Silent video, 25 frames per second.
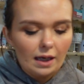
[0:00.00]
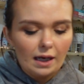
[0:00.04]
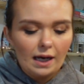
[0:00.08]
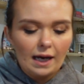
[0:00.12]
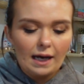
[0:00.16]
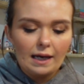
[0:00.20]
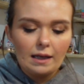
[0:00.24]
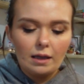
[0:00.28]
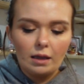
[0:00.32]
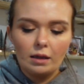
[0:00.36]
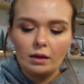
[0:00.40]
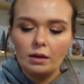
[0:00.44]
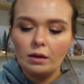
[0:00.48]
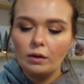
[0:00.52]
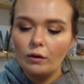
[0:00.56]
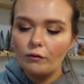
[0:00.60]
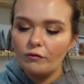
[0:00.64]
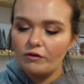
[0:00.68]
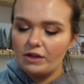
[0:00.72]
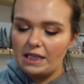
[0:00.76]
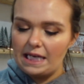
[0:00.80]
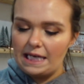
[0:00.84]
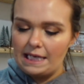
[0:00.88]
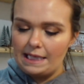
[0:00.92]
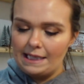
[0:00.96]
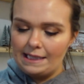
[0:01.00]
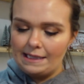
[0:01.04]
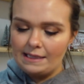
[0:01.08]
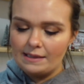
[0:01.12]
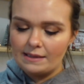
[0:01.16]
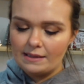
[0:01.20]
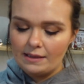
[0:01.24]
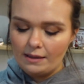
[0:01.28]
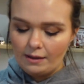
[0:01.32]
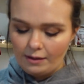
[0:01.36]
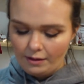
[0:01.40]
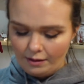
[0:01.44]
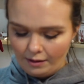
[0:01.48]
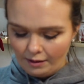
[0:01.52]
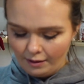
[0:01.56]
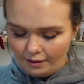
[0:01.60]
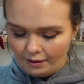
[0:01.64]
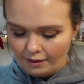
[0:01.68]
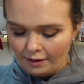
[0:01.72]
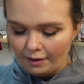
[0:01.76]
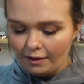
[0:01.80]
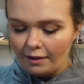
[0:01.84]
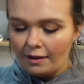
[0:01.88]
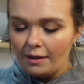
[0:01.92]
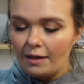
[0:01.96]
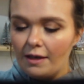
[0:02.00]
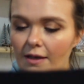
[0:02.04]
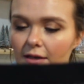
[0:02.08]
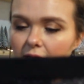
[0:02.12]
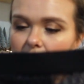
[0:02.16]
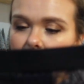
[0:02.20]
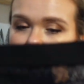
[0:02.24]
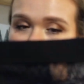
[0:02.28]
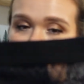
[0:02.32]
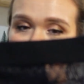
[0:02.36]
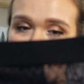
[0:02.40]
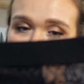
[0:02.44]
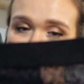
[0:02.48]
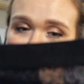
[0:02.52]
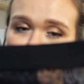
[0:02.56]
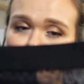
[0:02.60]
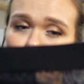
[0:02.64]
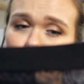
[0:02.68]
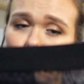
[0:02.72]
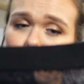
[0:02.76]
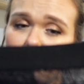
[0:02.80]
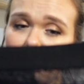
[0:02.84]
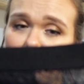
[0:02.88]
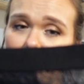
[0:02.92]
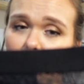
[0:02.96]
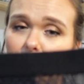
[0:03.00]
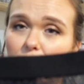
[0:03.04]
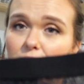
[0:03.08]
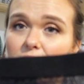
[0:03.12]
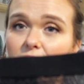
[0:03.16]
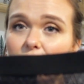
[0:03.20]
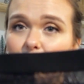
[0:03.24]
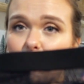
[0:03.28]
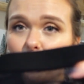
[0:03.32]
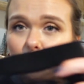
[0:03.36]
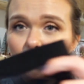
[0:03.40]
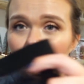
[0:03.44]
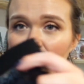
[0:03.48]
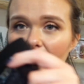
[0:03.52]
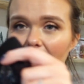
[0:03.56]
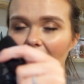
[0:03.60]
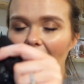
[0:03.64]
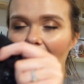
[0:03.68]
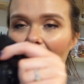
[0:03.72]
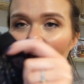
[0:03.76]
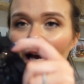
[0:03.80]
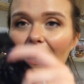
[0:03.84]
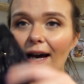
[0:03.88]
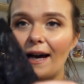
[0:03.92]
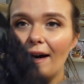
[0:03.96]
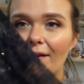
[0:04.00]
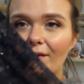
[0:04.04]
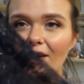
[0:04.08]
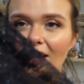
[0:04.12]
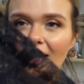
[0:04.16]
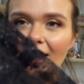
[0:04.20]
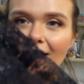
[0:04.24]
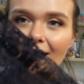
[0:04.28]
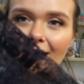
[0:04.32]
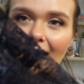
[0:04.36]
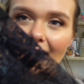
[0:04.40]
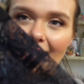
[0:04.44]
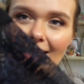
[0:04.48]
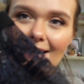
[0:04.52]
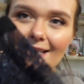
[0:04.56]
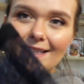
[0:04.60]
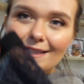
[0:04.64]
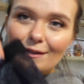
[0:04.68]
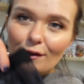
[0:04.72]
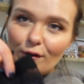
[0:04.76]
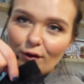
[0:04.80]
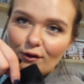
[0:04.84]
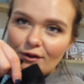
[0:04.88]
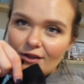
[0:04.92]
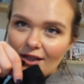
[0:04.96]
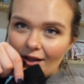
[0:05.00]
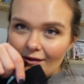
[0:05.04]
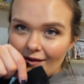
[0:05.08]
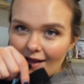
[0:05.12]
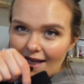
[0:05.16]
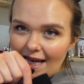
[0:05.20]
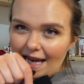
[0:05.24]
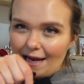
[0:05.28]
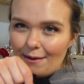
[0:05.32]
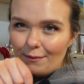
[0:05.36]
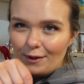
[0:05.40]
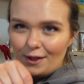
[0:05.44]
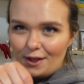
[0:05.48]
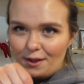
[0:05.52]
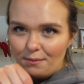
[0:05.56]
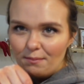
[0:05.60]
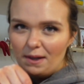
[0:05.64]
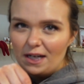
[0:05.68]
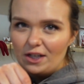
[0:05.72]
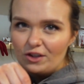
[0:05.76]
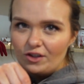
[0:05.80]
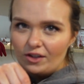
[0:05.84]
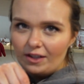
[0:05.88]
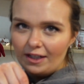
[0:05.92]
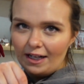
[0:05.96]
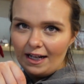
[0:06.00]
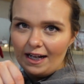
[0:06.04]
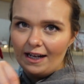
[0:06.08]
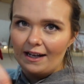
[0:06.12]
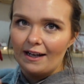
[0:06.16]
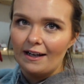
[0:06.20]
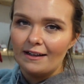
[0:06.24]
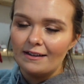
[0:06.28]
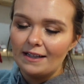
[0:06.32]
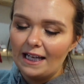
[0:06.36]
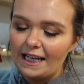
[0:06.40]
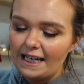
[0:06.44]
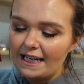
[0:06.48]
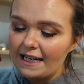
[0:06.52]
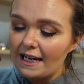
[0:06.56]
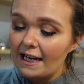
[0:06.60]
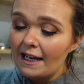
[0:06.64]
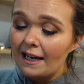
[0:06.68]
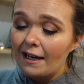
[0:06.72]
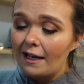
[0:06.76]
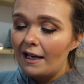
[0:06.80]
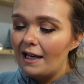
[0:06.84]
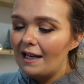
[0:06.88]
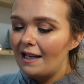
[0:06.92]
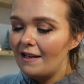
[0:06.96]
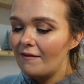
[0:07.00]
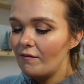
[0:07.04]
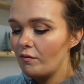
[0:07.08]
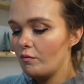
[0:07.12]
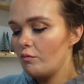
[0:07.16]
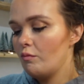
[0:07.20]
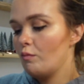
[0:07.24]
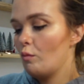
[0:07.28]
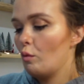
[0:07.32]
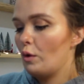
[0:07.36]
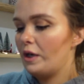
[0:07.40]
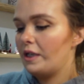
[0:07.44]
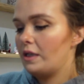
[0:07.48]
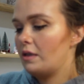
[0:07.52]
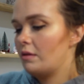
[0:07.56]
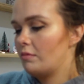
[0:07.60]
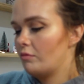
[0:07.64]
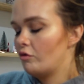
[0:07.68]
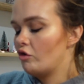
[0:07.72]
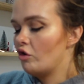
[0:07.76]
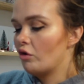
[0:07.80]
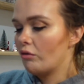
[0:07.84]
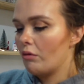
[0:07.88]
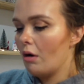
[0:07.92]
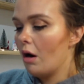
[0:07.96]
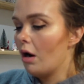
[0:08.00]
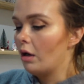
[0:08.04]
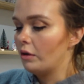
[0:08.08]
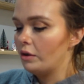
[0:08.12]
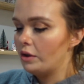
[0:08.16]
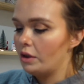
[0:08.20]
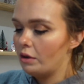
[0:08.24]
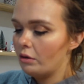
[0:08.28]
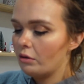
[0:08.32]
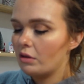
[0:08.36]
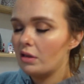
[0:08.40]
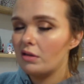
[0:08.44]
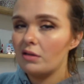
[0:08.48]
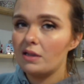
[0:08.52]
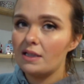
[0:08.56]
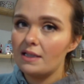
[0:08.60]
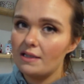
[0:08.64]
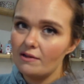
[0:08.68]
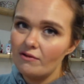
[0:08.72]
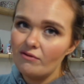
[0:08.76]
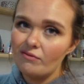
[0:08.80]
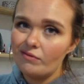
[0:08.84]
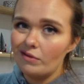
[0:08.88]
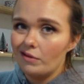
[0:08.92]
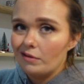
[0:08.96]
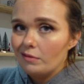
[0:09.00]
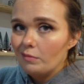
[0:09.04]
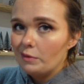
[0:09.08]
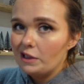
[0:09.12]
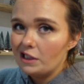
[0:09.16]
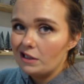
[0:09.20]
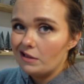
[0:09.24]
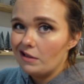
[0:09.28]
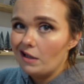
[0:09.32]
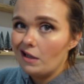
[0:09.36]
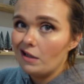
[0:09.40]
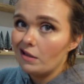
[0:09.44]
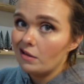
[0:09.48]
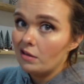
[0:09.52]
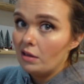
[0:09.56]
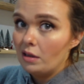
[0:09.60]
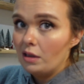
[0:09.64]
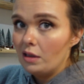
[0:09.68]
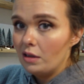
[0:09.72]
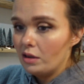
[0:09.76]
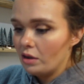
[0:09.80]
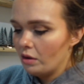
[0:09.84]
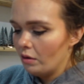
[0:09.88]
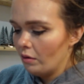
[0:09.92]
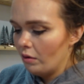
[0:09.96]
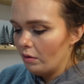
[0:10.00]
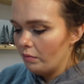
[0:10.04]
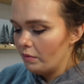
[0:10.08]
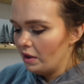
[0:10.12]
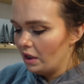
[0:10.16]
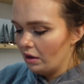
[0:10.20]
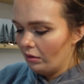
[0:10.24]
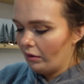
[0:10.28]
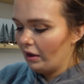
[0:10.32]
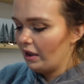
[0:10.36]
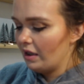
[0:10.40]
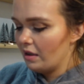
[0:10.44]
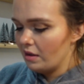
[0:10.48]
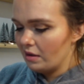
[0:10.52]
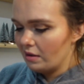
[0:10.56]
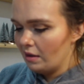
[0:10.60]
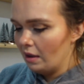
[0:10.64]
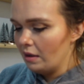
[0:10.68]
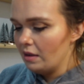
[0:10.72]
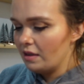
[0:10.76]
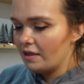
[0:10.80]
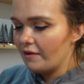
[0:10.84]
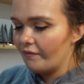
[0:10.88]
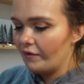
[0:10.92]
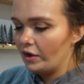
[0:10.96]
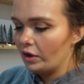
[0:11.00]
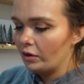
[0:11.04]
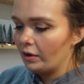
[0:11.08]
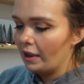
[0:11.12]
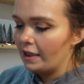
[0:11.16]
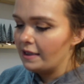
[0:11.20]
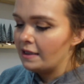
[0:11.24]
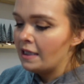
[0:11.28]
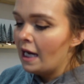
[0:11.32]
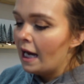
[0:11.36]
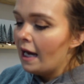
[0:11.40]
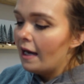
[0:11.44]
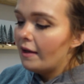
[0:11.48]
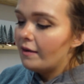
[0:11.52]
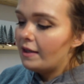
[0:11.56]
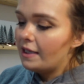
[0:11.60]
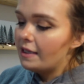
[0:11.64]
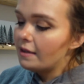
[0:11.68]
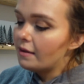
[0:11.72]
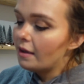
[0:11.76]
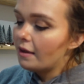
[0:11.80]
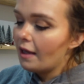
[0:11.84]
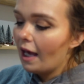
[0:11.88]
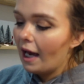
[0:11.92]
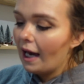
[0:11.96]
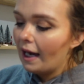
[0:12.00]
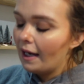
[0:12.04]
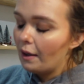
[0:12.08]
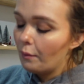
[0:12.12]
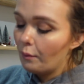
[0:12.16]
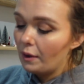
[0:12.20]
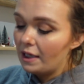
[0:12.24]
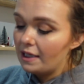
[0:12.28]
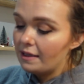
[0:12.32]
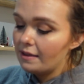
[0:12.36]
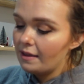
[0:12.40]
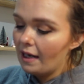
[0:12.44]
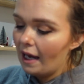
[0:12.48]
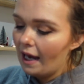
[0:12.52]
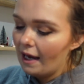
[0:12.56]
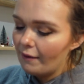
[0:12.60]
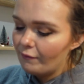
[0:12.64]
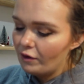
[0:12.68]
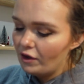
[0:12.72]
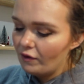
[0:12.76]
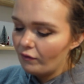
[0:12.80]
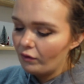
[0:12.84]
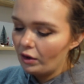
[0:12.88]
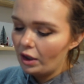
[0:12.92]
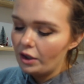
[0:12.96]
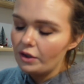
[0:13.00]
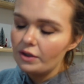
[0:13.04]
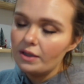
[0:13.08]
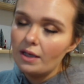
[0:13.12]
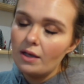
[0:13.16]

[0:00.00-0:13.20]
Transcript: I love these. These are beautiful. They have lace all down the hip. Can you imagine that? Like even when you're on, you can still feel a bit sexy. Do you know what I mean? Like it's nice to feel nice. These are the high waist heavy flow.